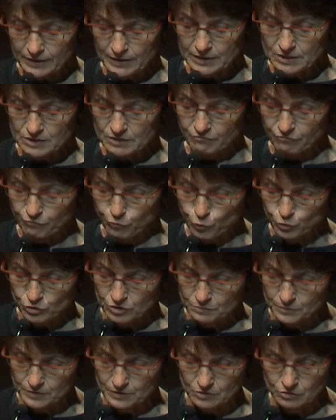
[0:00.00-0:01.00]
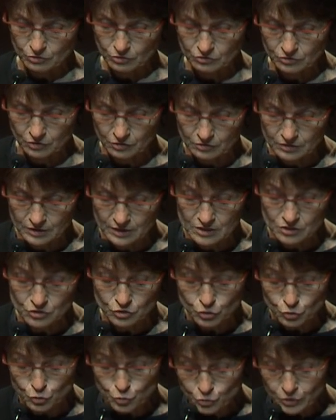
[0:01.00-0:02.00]
its enforcement authorities
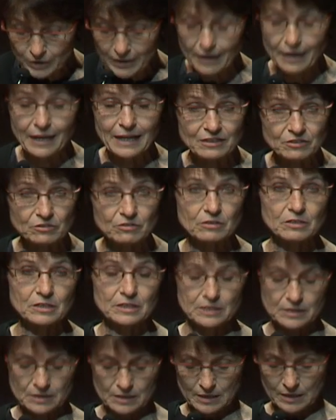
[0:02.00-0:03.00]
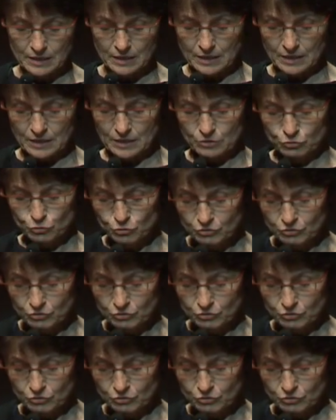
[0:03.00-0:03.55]
unilaterally to